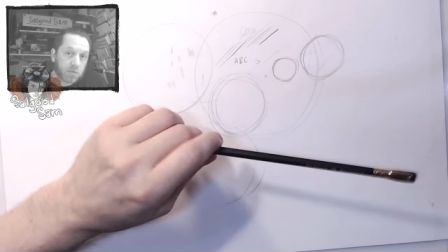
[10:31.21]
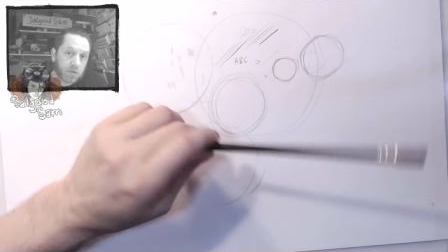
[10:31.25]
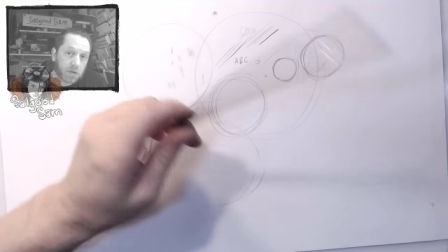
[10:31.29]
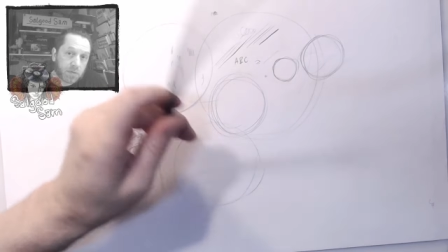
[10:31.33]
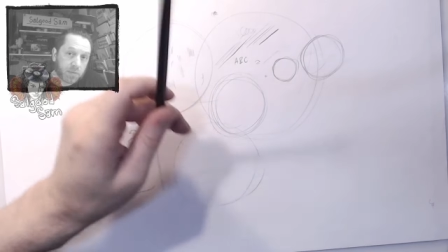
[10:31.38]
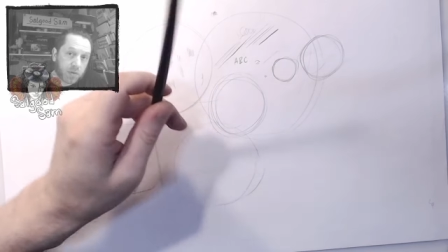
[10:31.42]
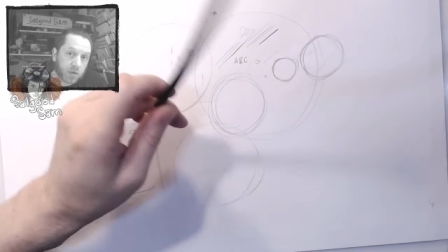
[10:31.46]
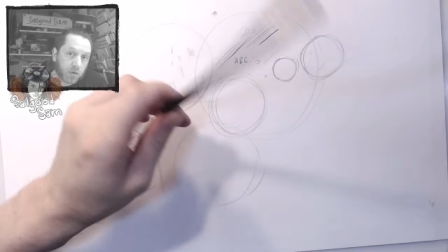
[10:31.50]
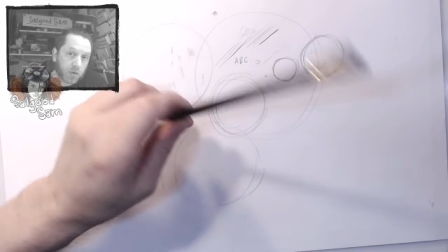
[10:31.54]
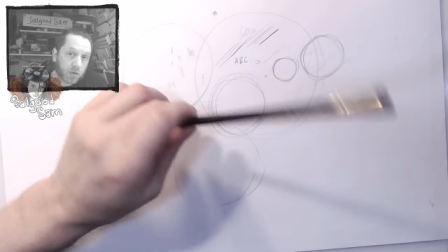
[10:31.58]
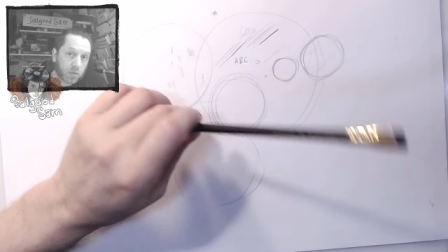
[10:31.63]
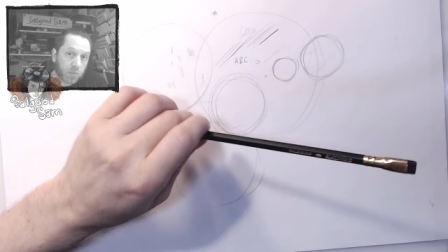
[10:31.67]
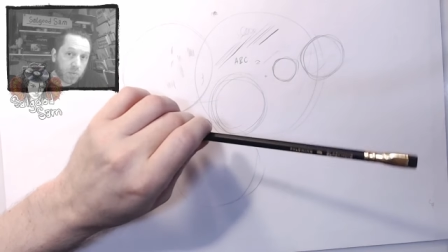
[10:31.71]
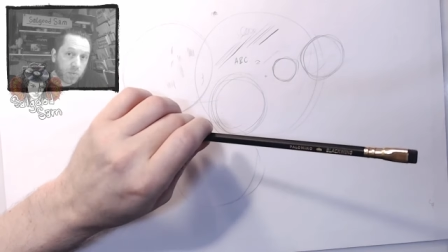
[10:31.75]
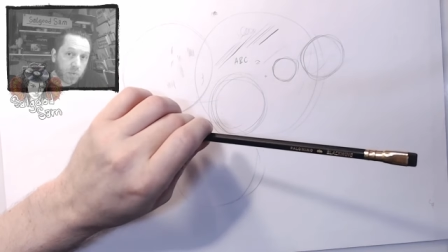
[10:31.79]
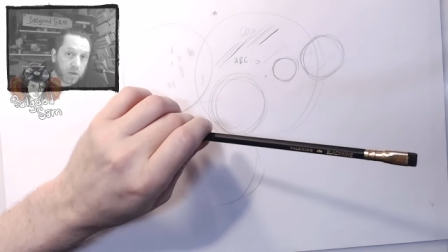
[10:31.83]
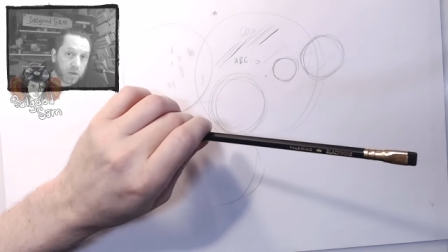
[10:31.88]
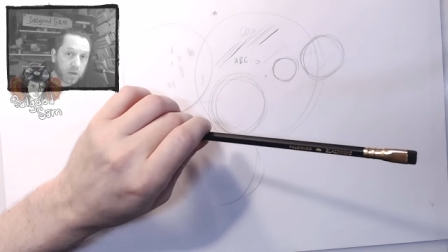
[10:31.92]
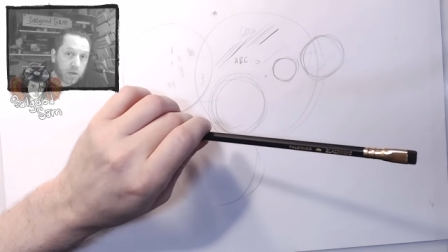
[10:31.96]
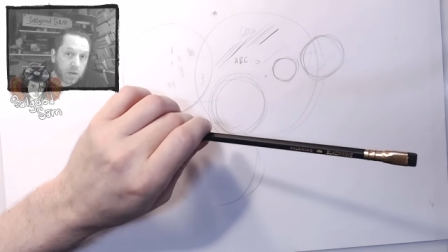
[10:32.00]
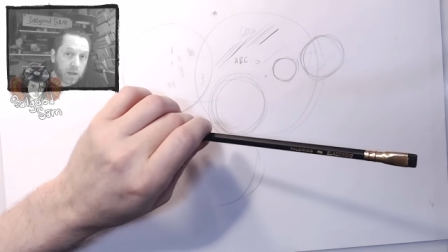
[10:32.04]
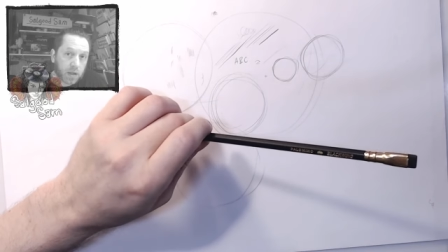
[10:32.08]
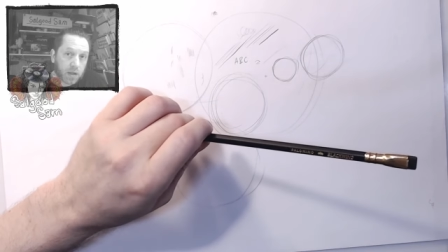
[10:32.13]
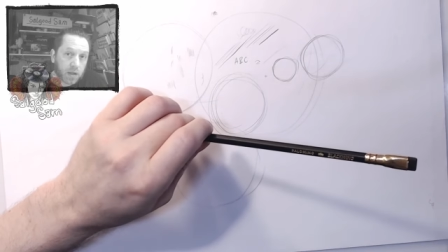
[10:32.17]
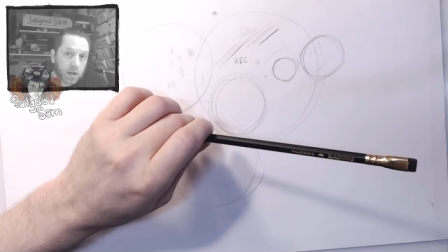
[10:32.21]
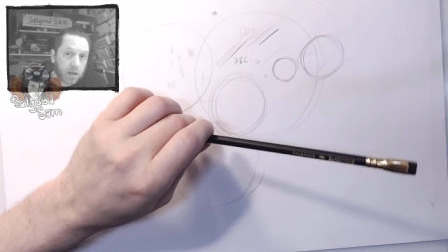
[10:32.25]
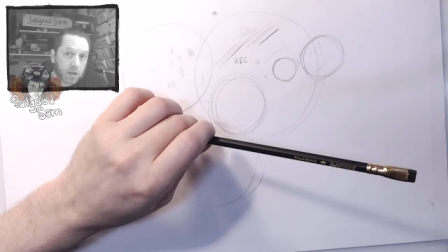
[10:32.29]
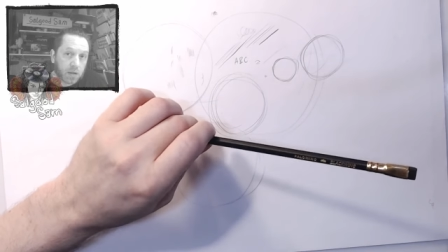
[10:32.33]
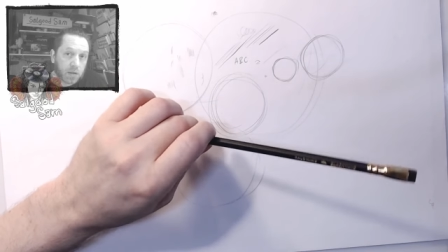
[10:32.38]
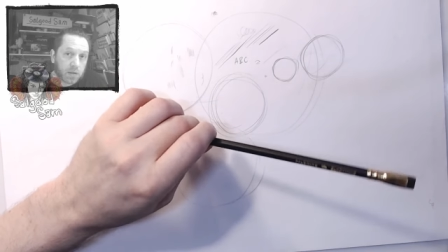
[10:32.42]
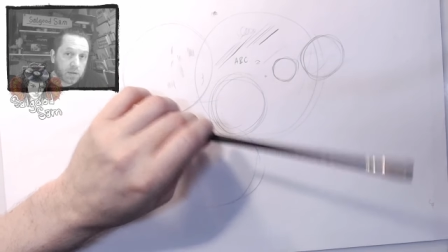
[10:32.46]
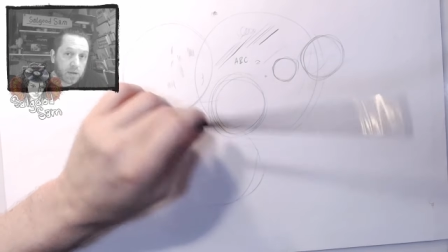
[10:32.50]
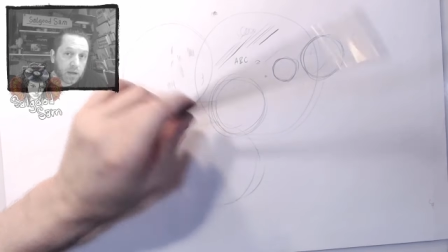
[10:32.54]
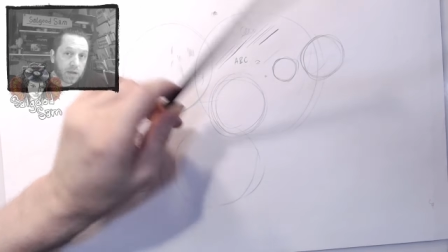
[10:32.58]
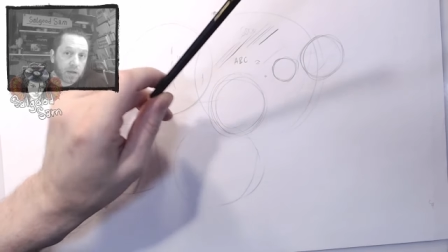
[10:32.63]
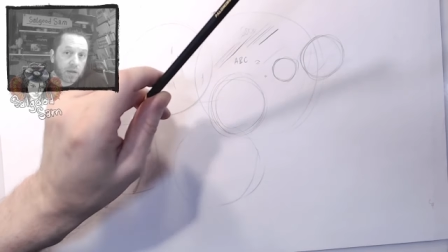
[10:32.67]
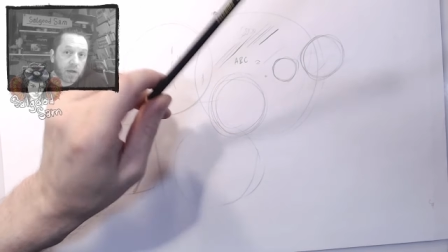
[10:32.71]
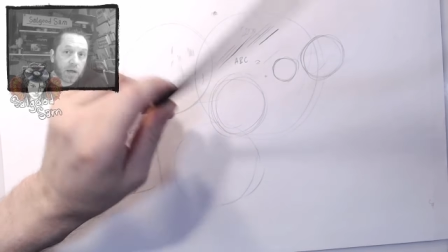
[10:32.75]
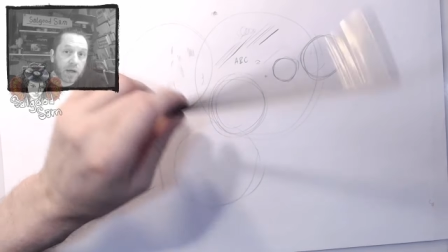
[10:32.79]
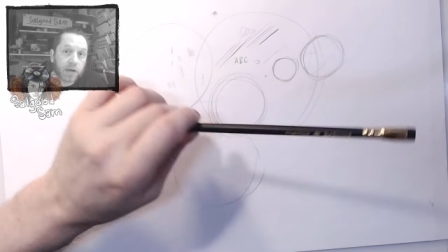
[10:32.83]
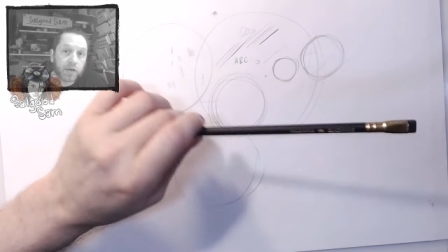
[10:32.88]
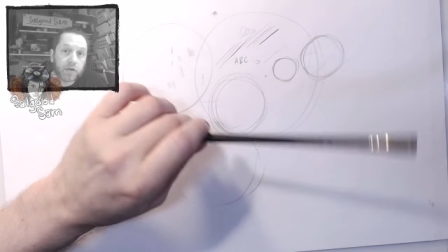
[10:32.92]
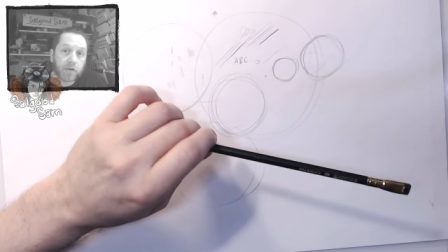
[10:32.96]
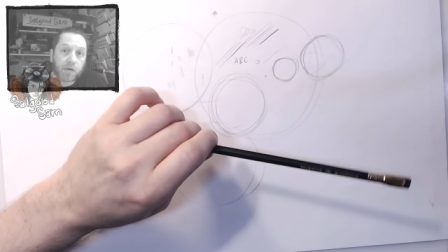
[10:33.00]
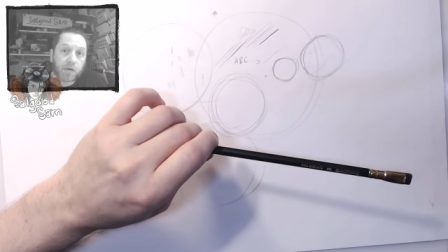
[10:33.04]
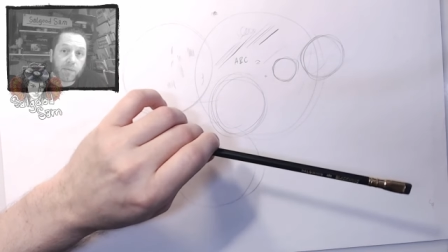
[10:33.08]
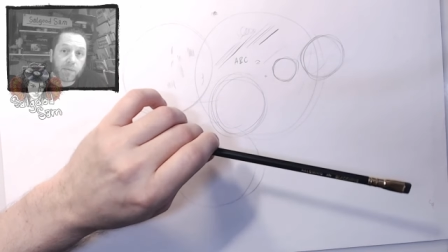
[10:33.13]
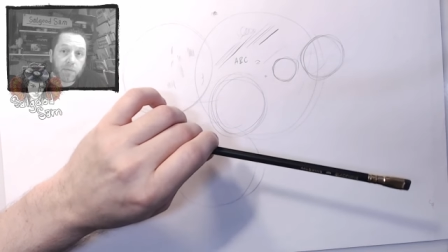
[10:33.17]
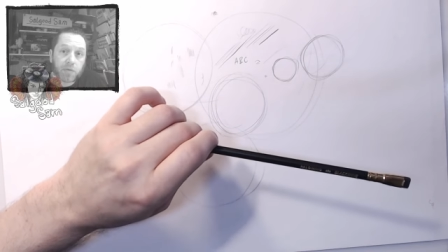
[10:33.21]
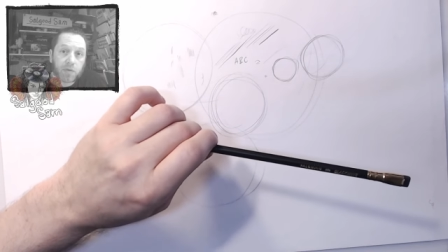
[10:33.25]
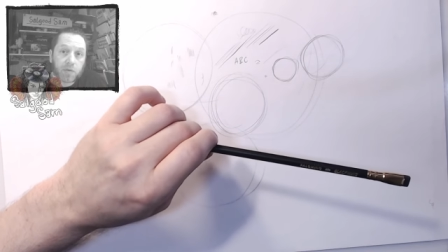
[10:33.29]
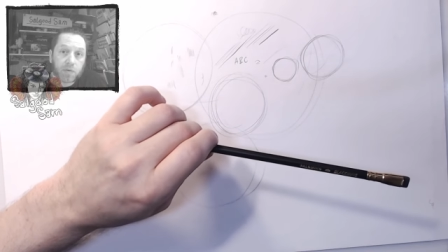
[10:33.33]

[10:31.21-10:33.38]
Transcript: Send me your work, and I'll tell you how your grip's